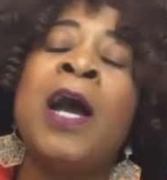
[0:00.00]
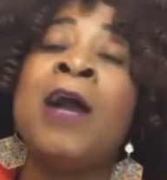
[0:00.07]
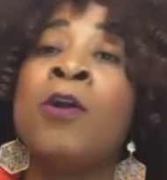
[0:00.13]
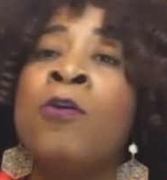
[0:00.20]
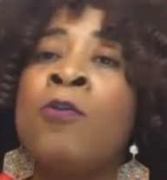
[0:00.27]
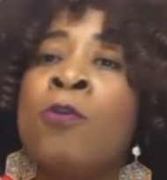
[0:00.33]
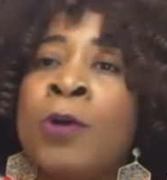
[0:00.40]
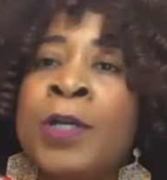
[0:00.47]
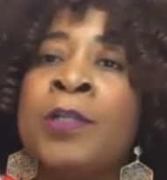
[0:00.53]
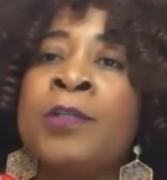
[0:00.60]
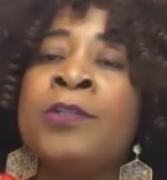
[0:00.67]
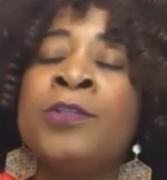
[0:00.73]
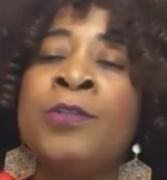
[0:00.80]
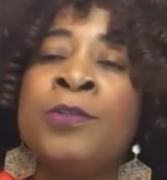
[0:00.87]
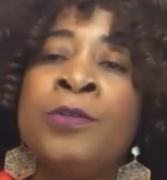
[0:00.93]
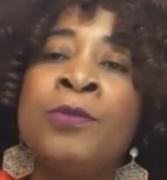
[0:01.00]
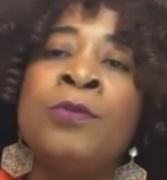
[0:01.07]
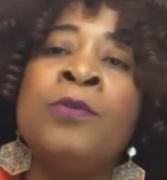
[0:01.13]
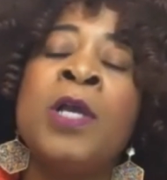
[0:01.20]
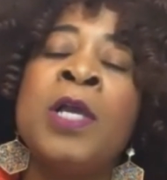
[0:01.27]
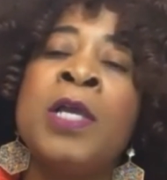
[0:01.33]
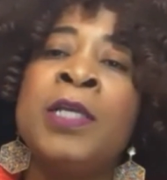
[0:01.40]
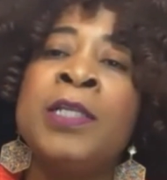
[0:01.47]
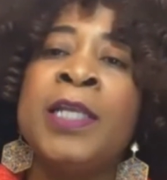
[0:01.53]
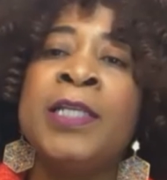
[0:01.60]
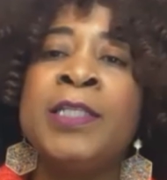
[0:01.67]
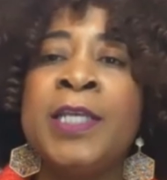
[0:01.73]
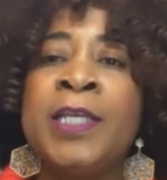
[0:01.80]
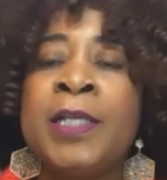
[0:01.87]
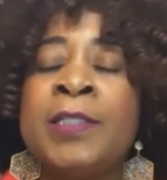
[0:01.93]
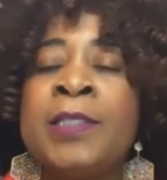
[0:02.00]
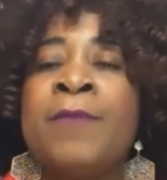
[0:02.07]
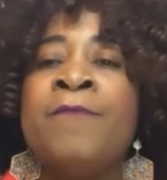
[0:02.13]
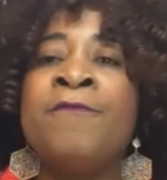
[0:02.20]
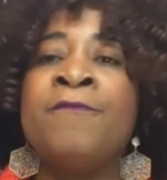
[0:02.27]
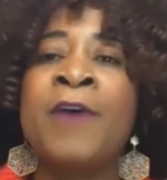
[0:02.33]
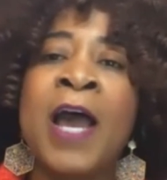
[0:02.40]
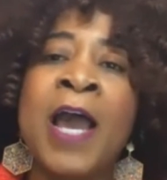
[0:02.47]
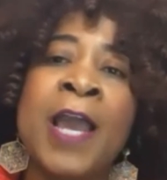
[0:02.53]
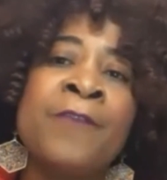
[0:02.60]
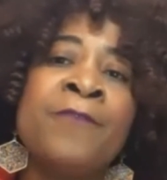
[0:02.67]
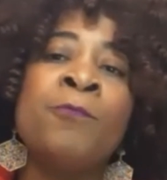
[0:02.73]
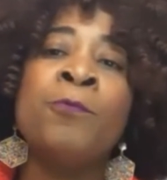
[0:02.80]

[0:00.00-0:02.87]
according to the DSM-5,